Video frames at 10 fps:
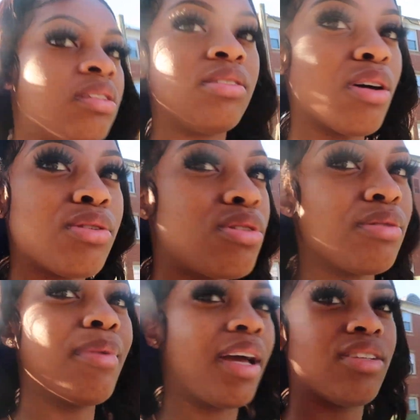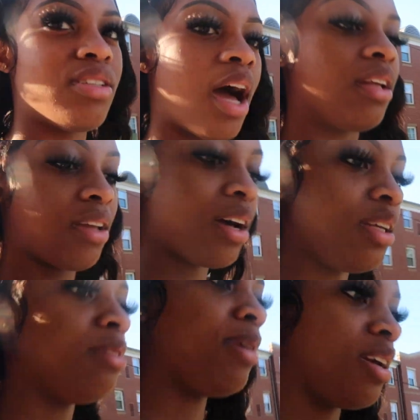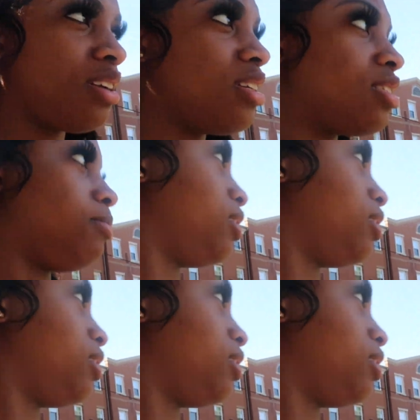don't do too much. Y'all need to be here to listen to